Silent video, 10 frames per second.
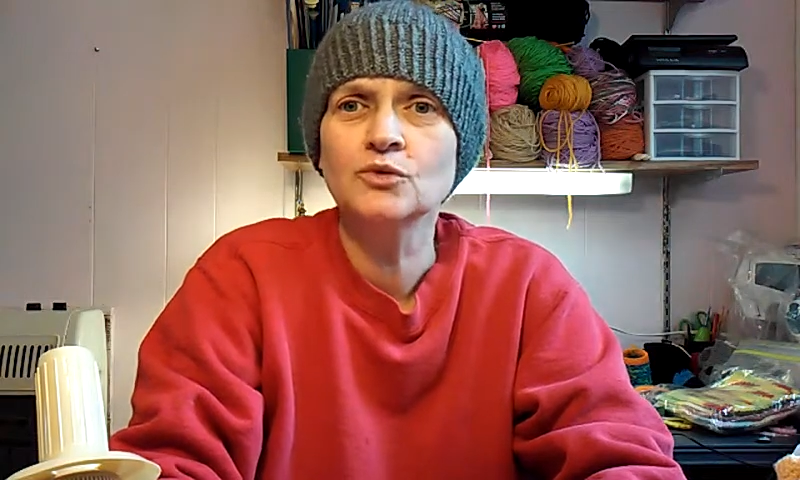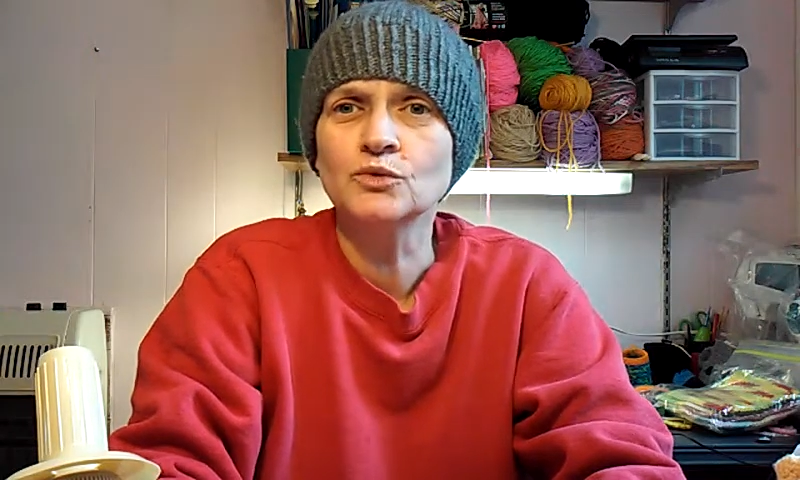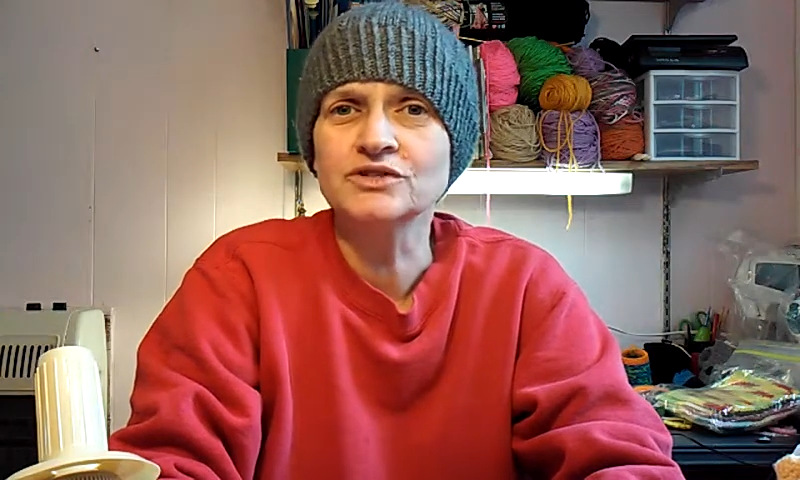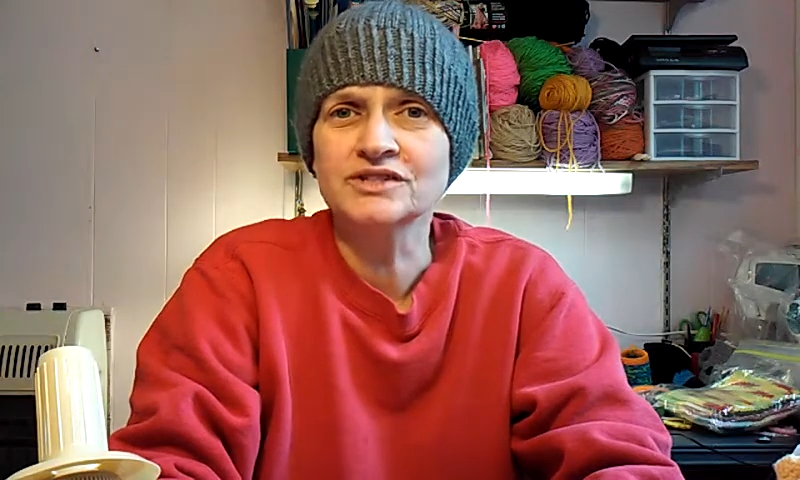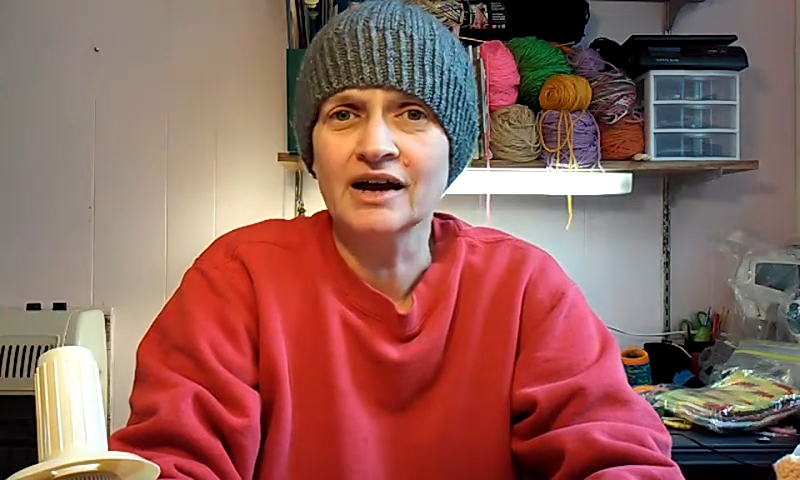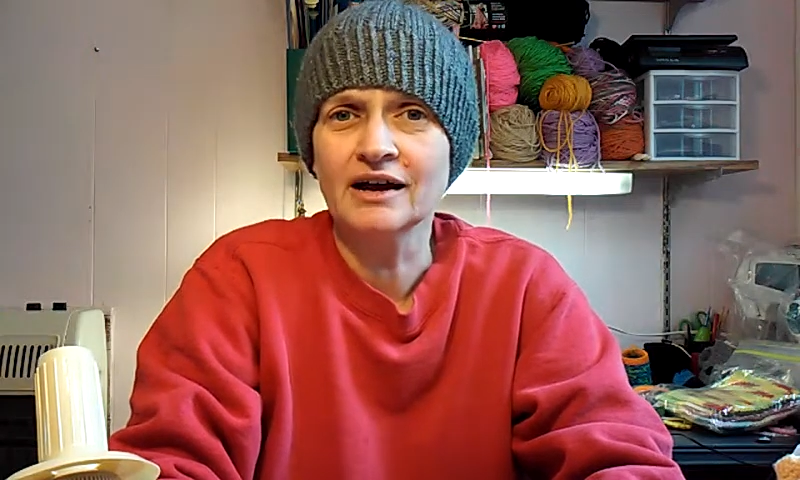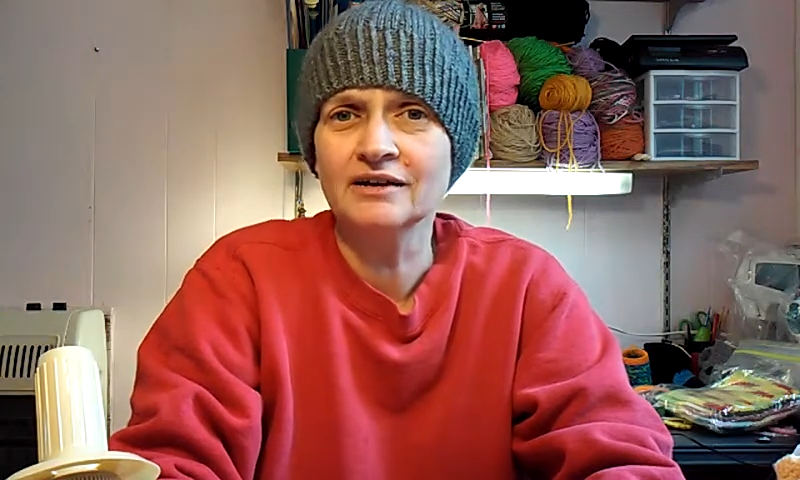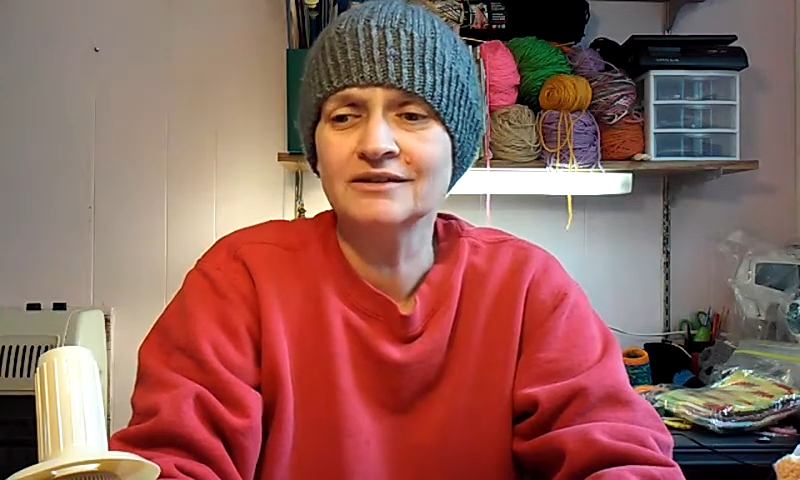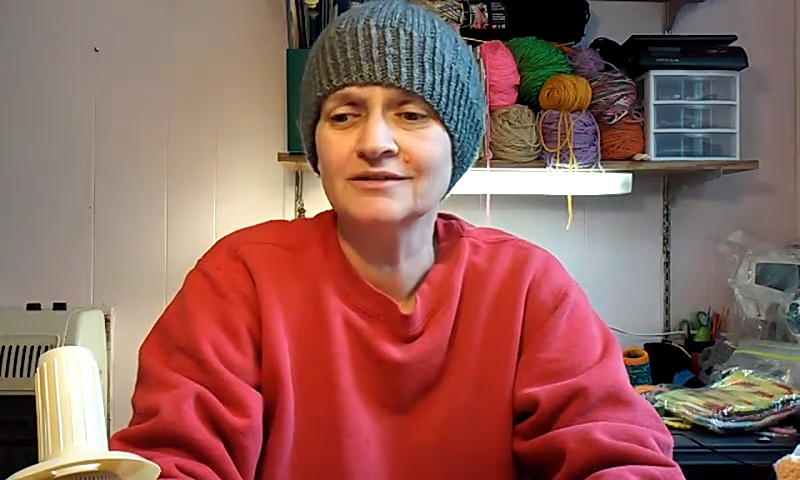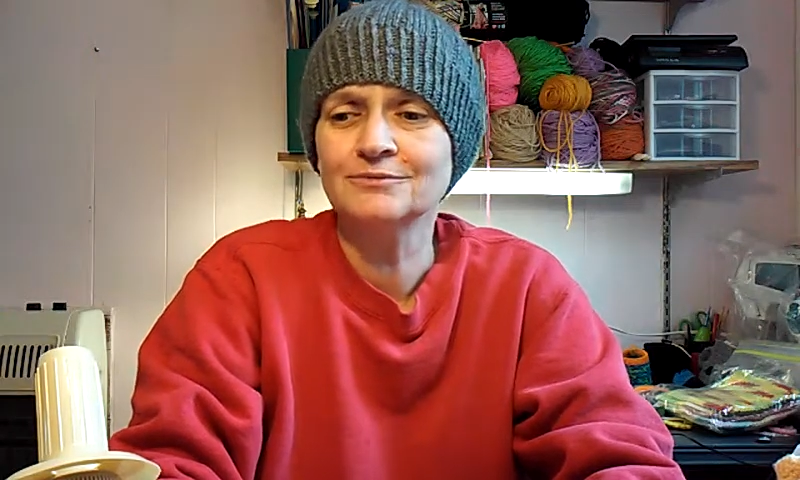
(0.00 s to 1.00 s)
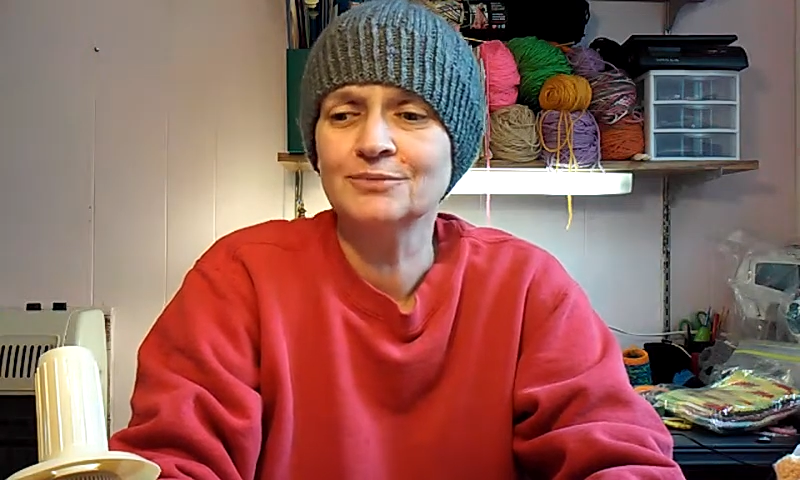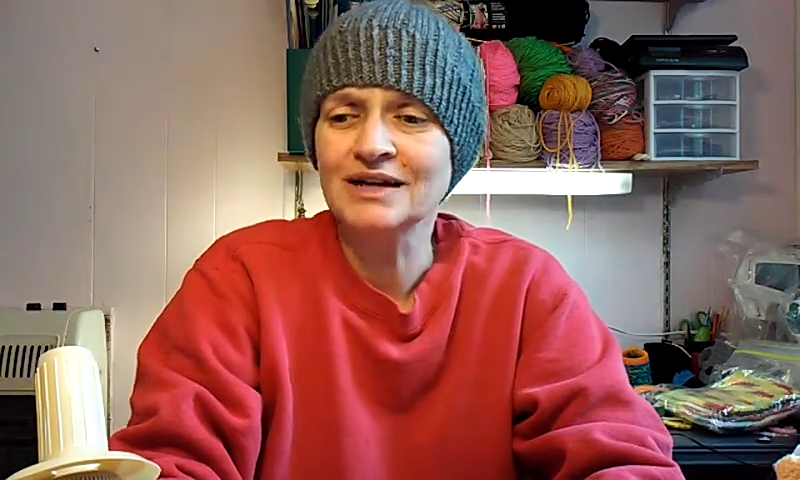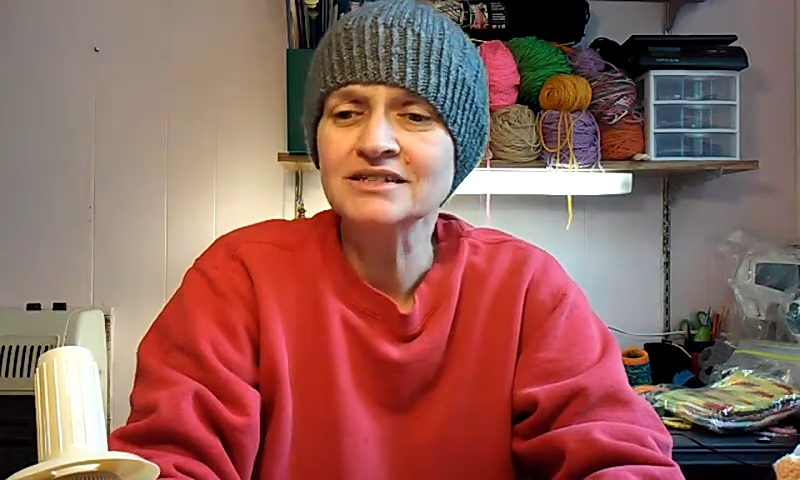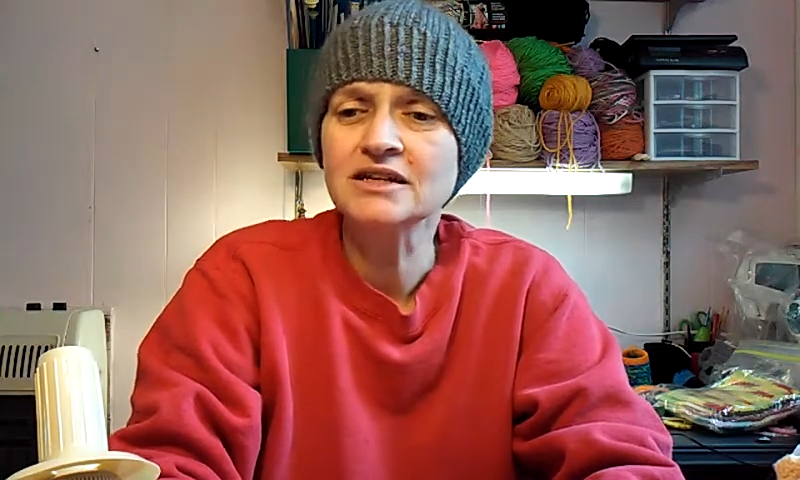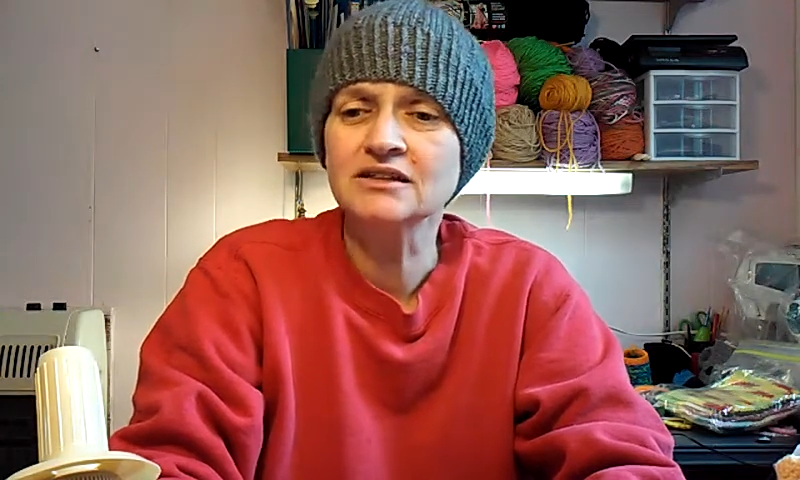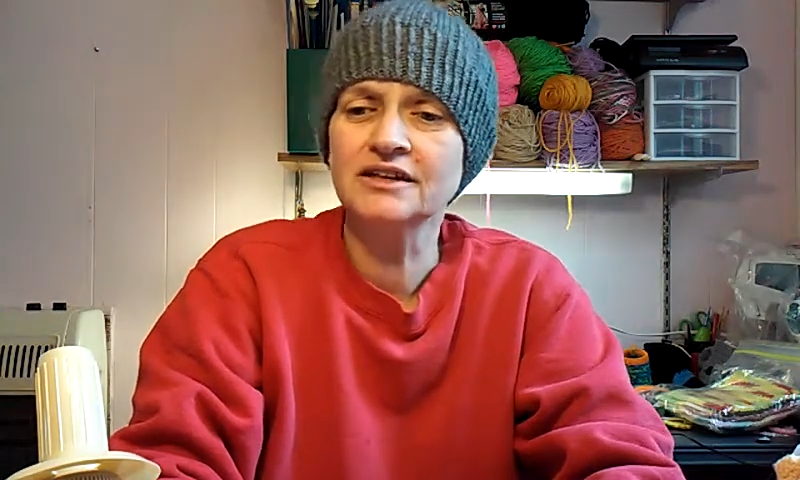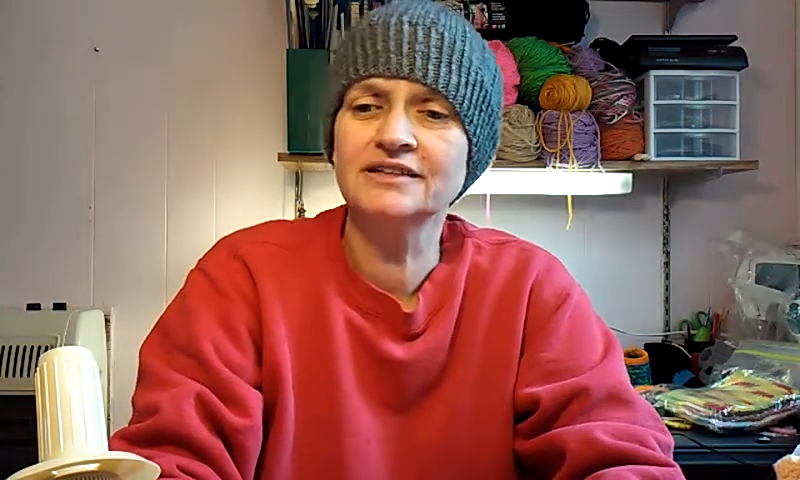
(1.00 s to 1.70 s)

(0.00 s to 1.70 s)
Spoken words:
was that basically